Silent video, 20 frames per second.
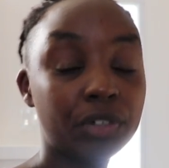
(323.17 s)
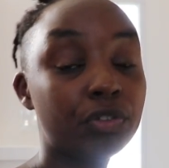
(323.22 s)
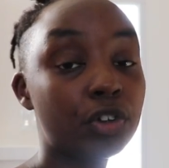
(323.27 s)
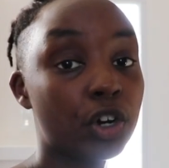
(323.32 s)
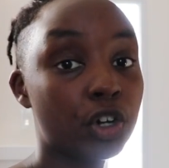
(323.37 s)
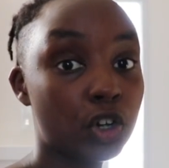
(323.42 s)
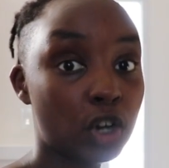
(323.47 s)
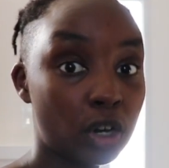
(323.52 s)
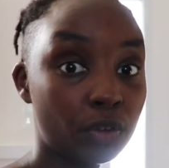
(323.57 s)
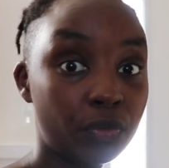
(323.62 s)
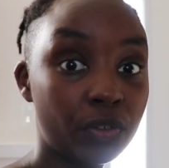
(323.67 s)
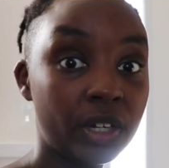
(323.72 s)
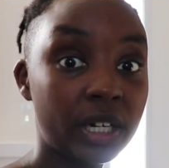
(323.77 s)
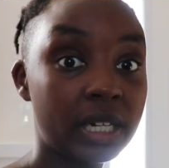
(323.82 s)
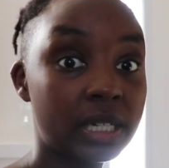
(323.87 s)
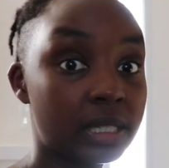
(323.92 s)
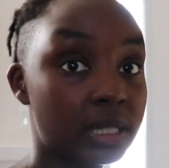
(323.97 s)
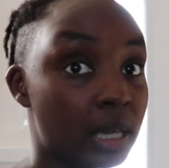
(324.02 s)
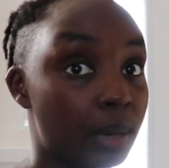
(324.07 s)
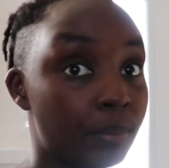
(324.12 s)
If you're not
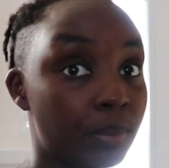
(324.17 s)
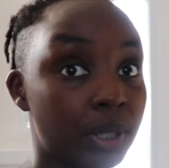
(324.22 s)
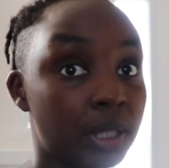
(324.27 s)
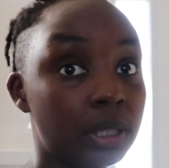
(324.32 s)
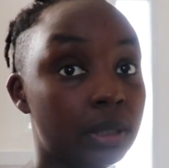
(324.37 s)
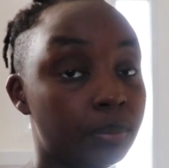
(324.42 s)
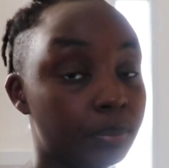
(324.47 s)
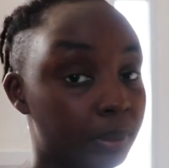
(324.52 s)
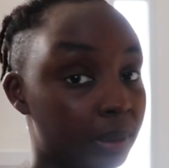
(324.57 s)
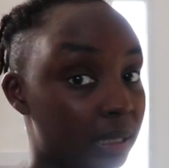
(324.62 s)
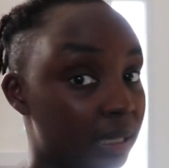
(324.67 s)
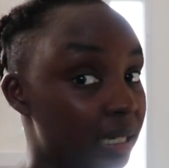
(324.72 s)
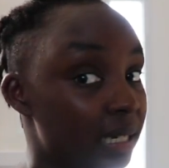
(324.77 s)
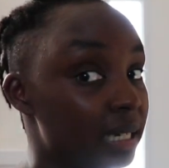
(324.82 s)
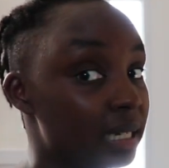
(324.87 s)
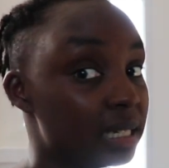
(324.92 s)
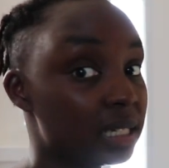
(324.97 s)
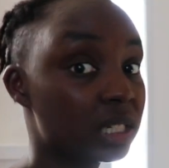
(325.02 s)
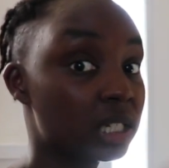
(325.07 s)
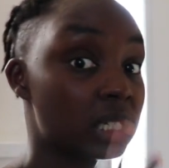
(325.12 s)
feeling somebody,
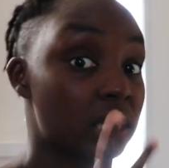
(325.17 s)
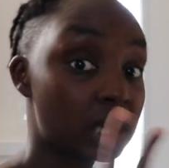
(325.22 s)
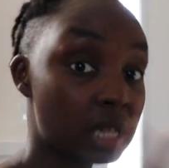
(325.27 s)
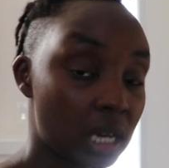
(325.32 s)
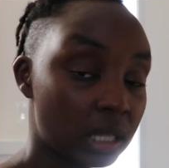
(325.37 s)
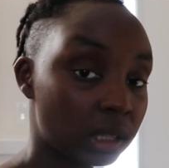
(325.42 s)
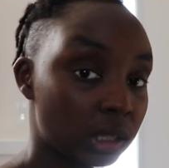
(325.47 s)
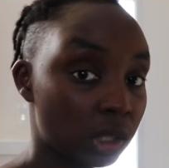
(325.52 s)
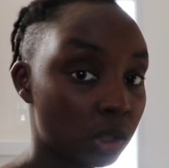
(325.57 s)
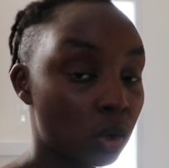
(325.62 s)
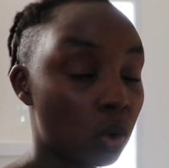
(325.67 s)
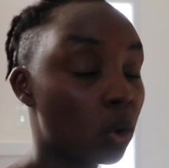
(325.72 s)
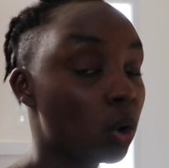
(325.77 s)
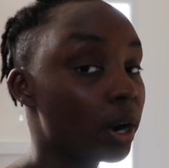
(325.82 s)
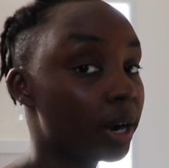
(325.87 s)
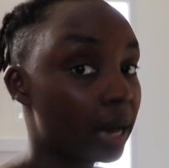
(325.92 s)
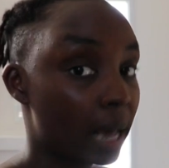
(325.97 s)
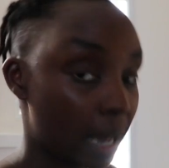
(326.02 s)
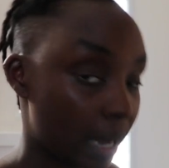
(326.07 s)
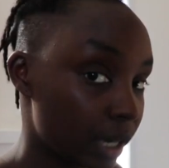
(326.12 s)
please just cut the
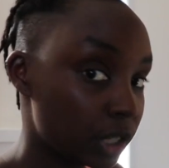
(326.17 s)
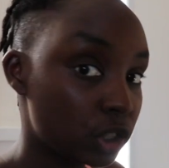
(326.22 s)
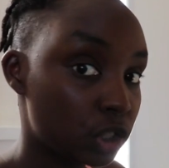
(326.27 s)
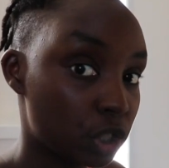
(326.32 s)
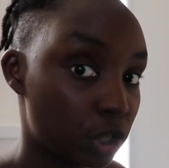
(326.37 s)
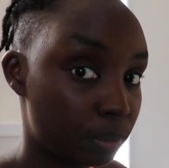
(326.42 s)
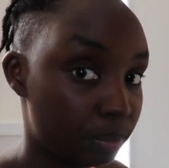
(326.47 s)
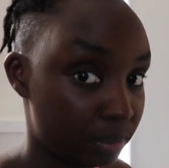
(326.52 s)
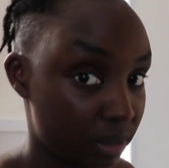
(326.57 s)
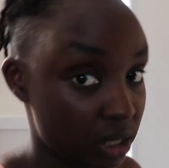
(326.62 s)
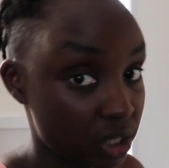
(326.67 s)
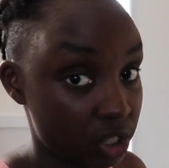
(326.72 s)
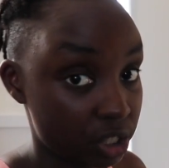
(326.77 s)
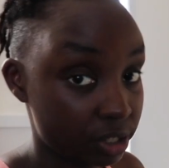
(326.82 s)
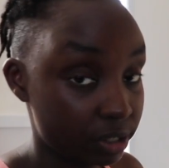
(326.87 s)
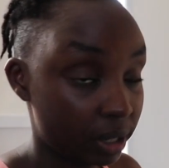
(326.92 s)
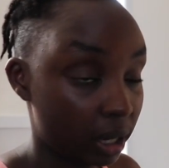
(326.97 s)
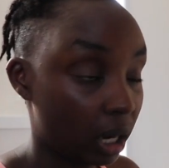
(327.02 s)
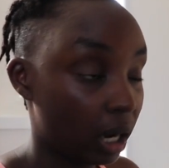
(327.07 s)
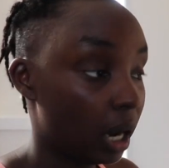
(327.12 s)
cord and your
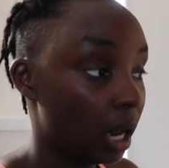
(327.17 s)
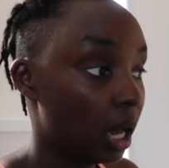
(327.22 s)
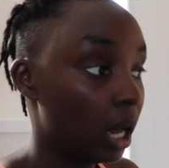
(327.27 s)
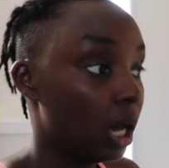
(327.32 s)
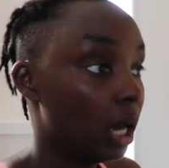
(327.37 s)
misery.